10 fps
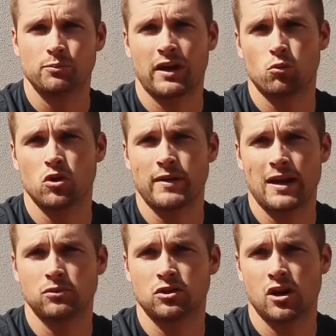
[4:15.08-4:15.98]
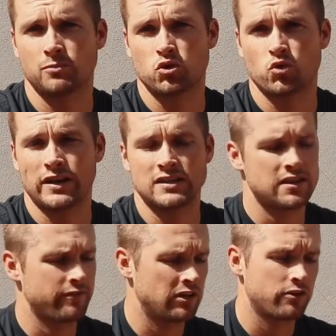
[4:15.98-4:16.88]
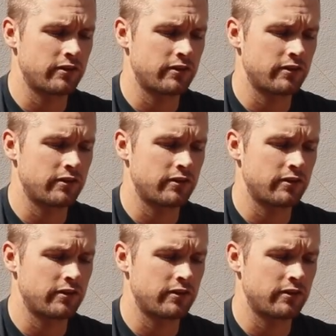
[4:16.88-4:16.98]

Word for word: but I will be able to go up to 27 here.